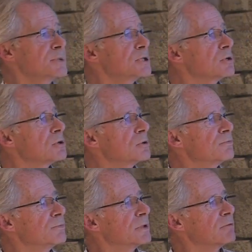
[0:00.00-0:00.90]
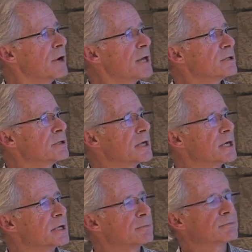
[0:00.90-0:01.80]
So rather
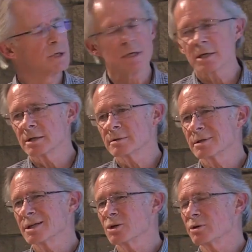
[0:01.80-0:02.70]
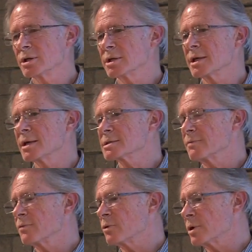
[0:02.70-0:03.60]
than, you know, in the
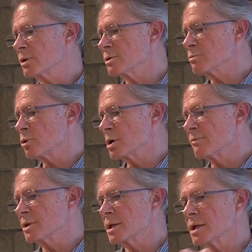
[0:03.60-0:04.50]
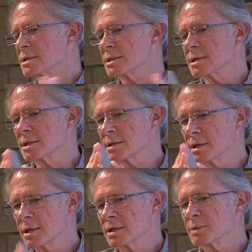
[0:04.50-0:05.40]
DSM-4, there was more of a tendency
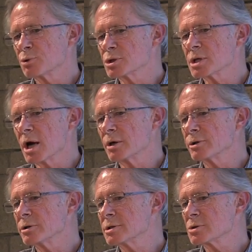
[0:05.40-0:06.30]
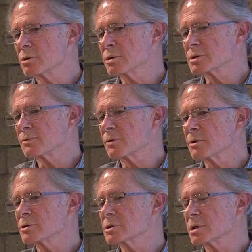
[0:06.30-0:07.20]
to put childhood disorders
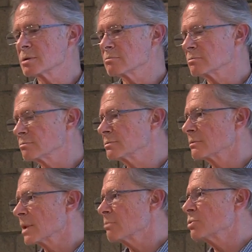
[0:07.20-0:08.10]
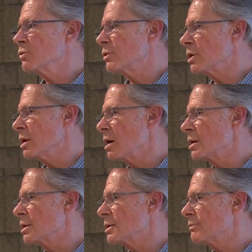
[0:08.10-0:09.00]
first and move it
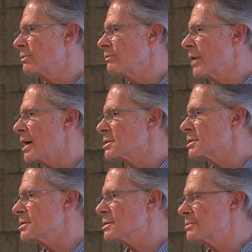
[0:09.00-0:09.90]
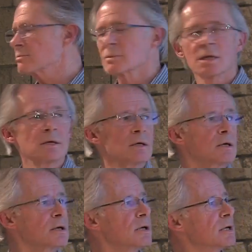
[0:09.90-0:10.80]
along in different fashions.
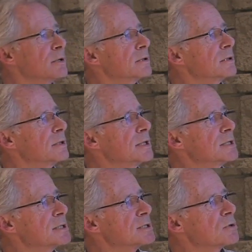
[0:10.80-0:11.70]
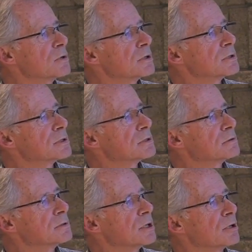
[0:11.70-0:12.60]
Uh, these
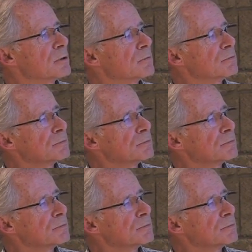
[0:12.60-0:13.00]
disorders are